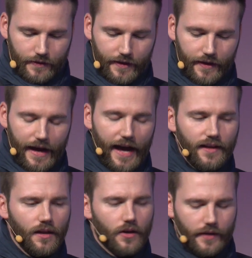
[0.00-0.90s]
the
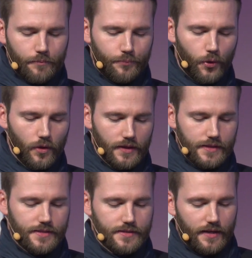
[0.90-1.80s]
analog
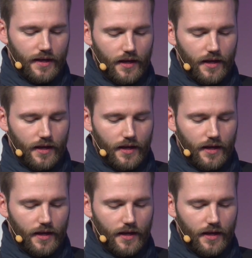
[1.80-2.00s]
impulse,